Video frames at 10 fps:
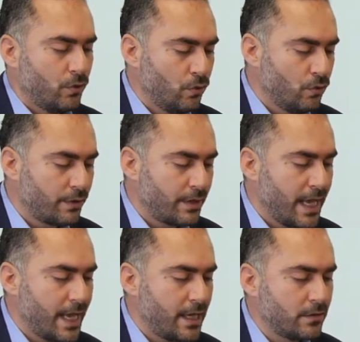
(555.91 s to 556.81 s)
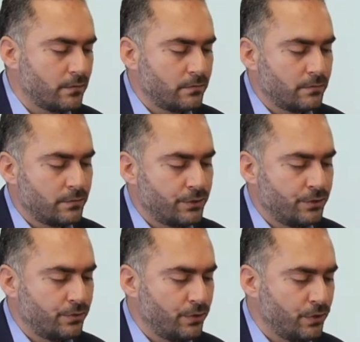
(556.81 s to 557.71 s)
Or how
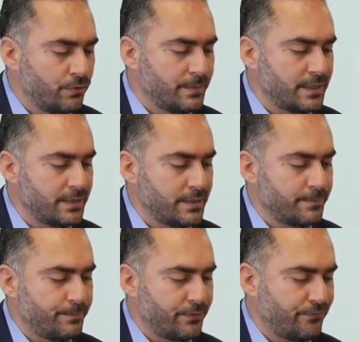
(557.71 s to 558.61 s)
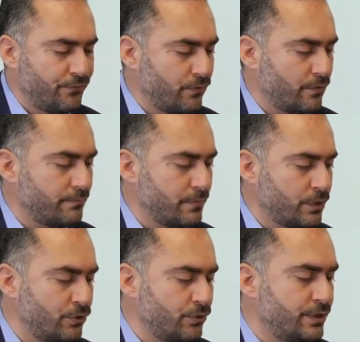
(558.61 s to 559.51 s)
do humans perform
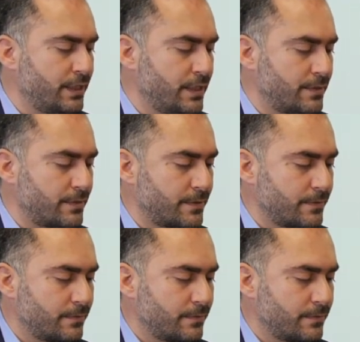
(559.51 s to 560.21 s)
good deeds?